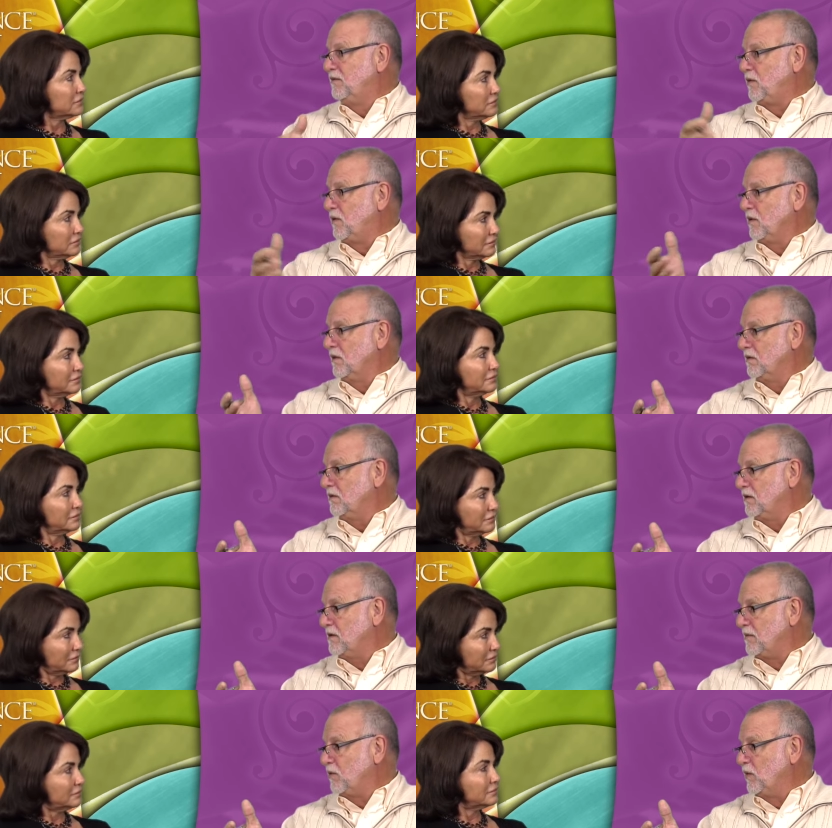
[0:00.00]
Speaker 1: for a
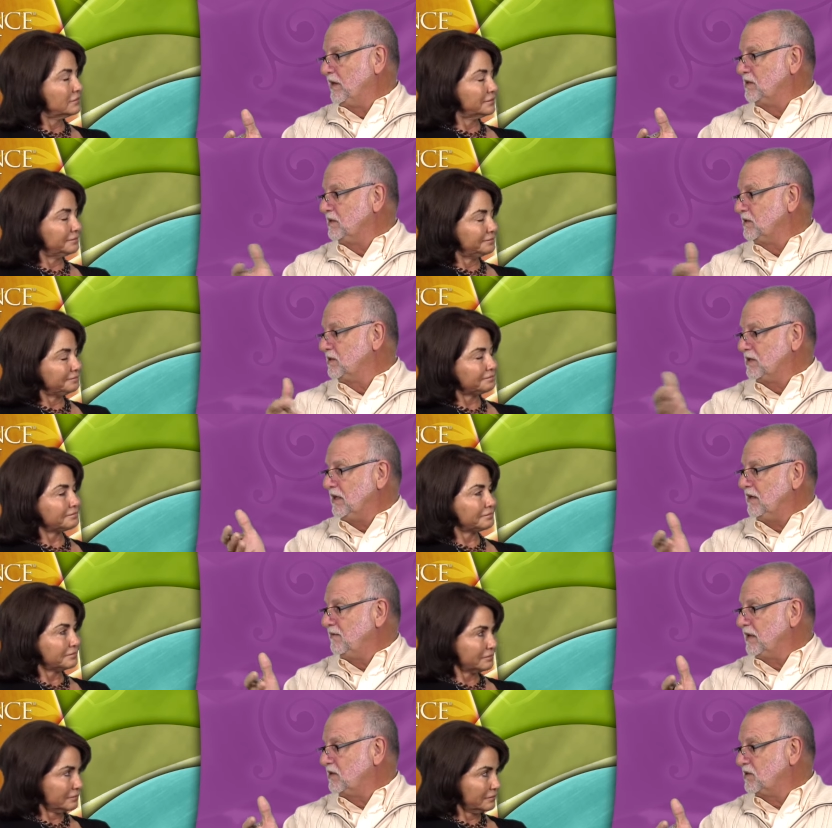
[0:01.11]
couple weeks mm-hmm. and see
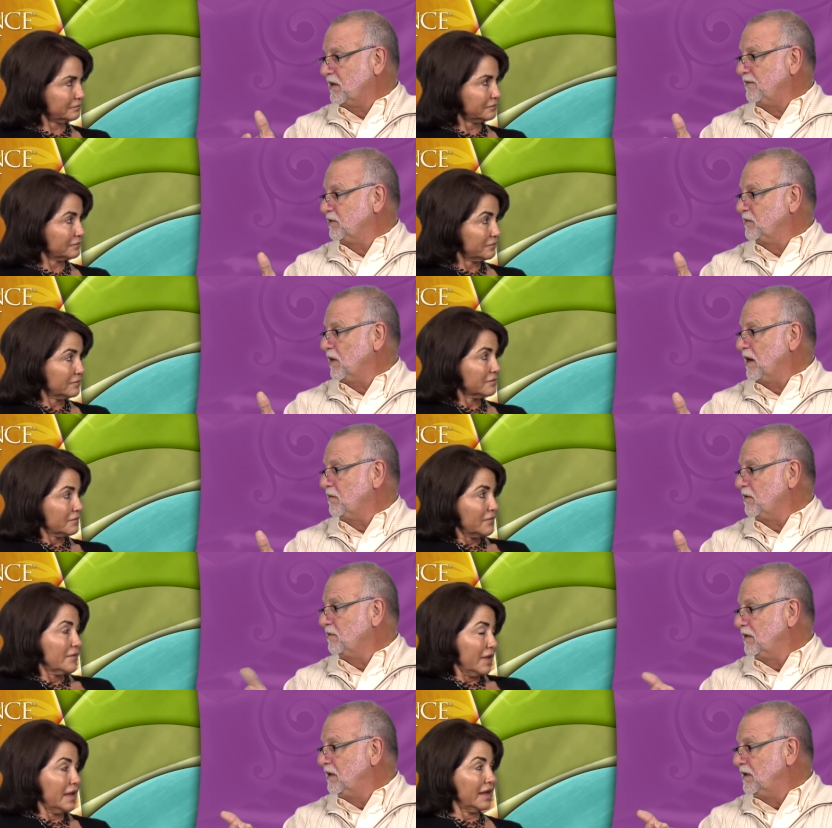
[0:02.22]
if that solves the problem.
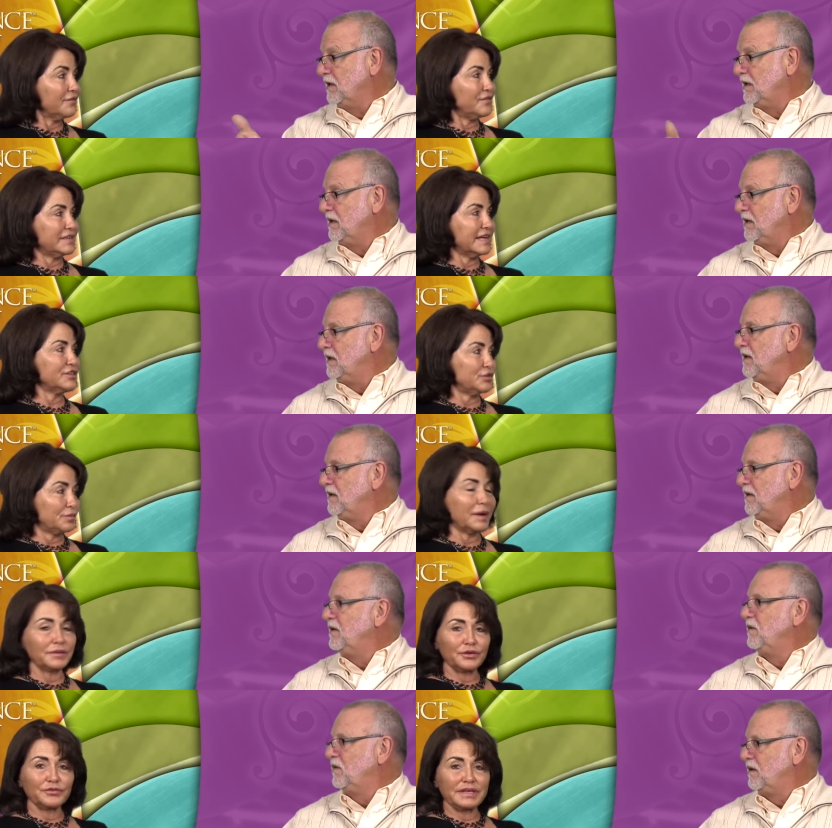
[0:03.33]
Speaker 2: And if it does, you
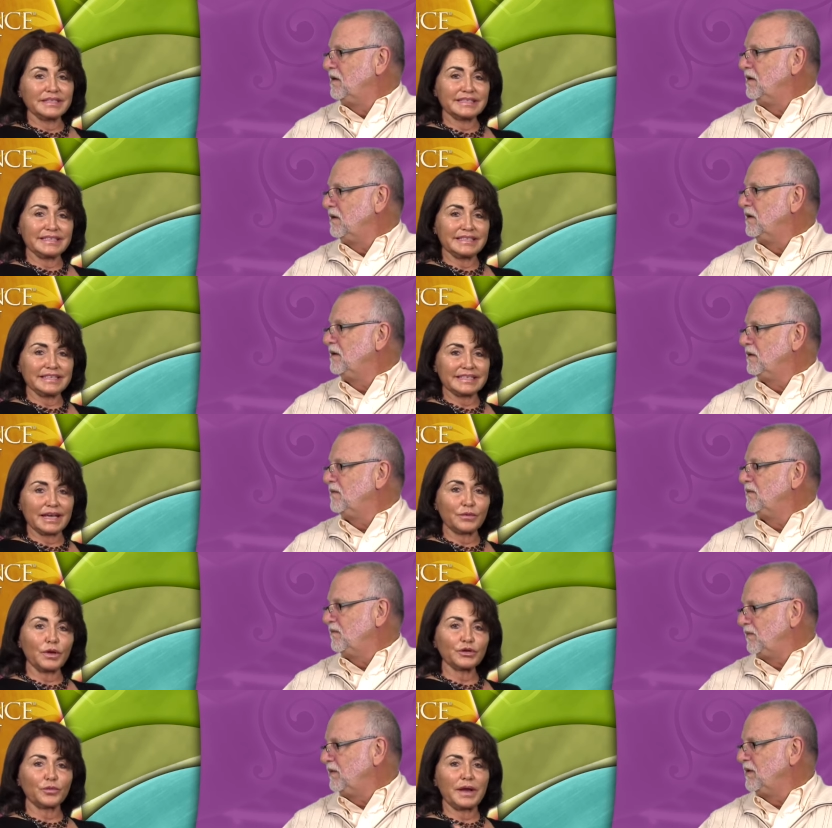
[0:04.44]
probably don't need the CT scan.
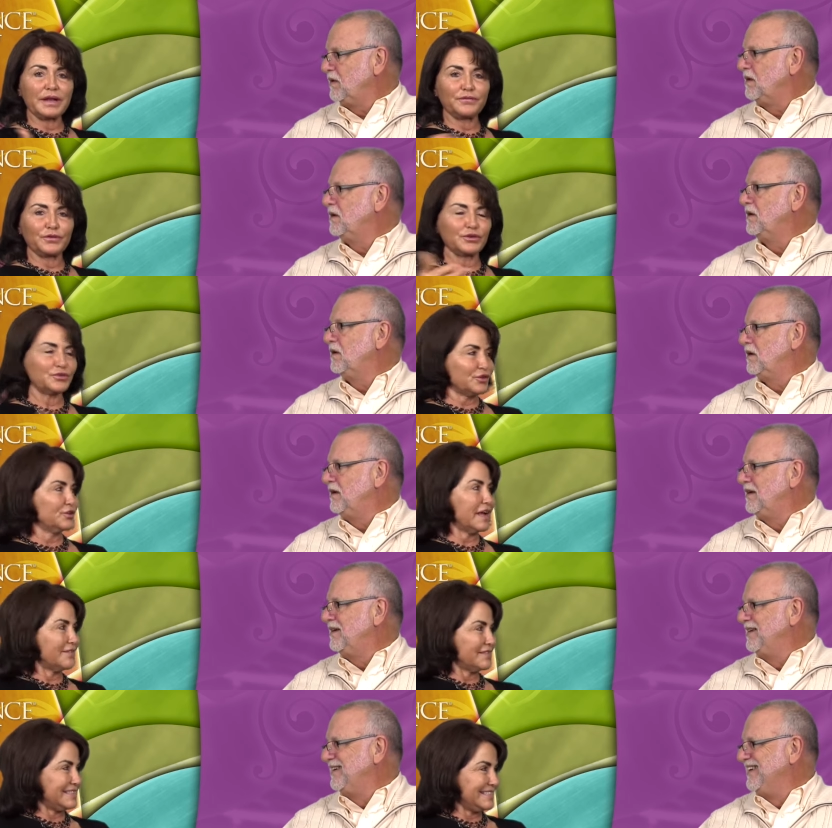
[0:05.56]
While you're waiting for your turn to
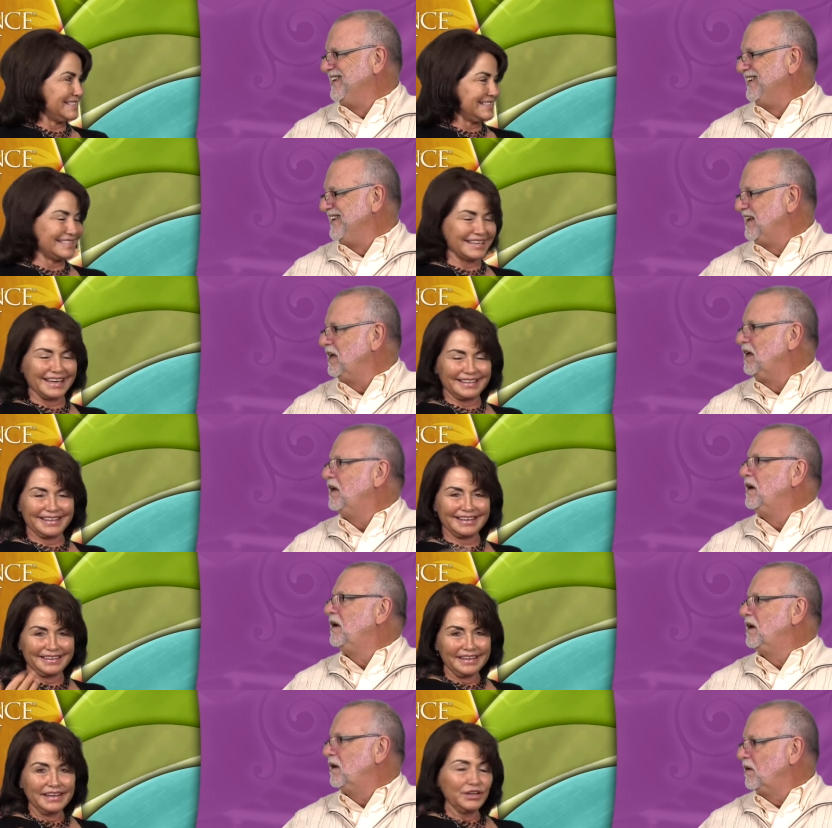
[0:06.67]
have the CT scan, then
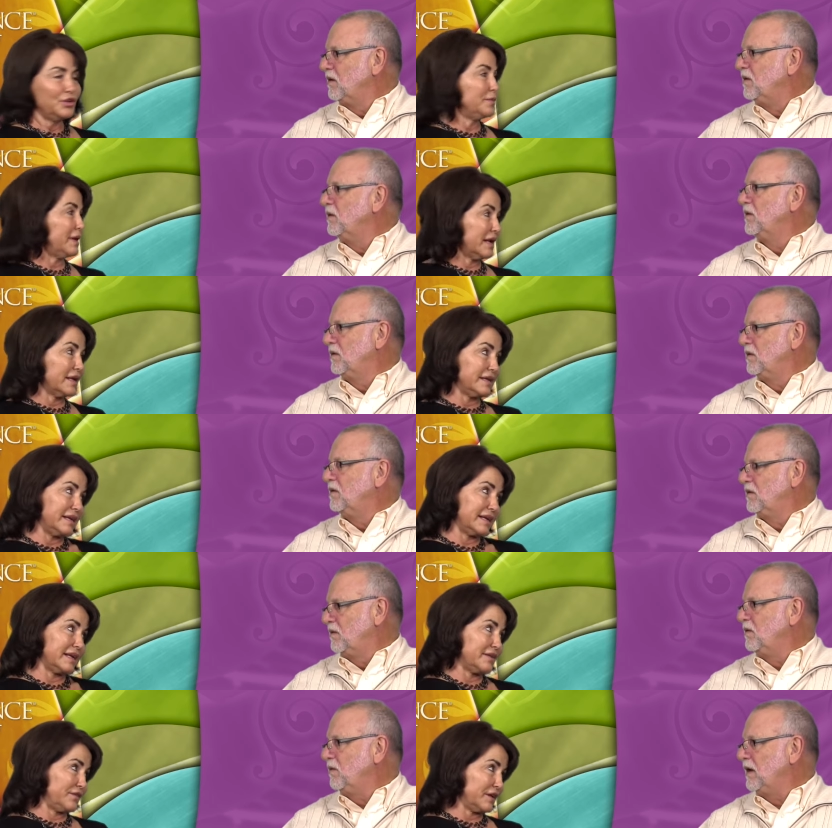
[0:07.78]
you may not need
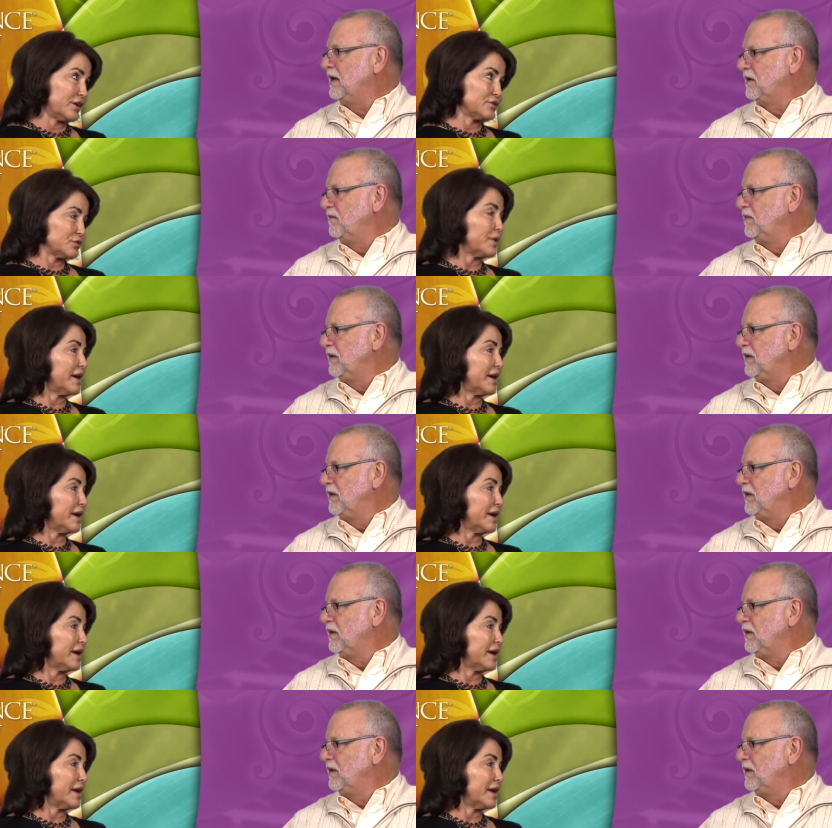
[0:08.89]
it if right. it goes